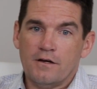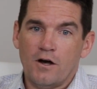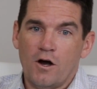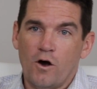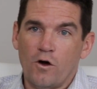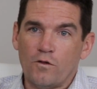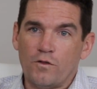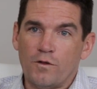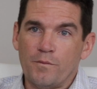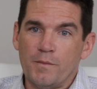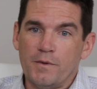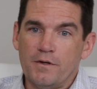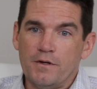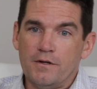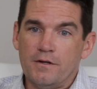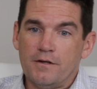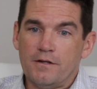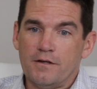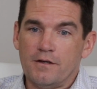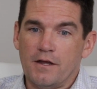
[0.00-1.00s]

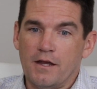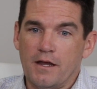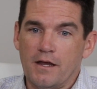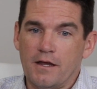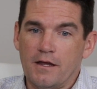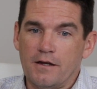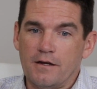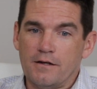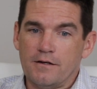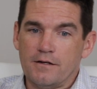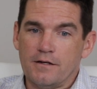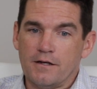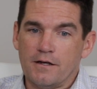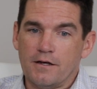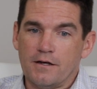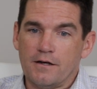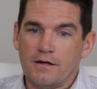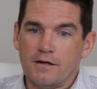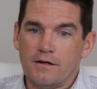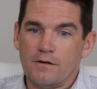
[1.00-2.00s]
Haldimand,
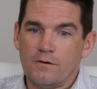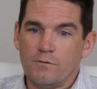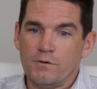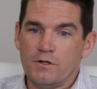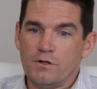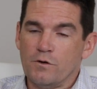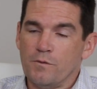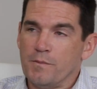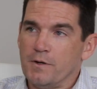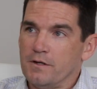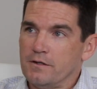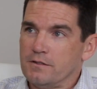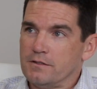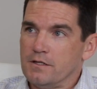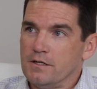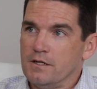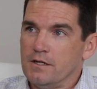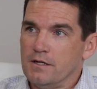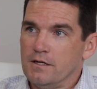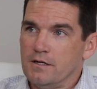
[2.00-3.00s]
and we do a bit
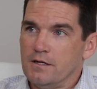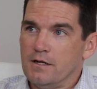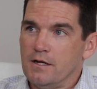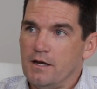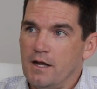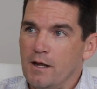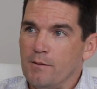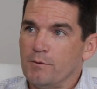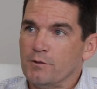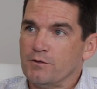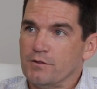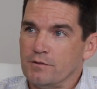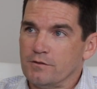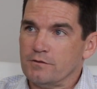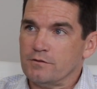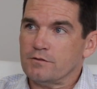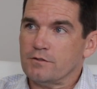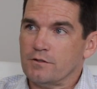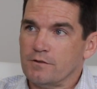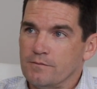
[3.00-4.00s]
in
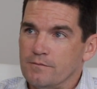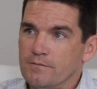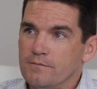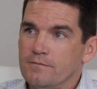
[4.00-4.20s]
Hamilton. So.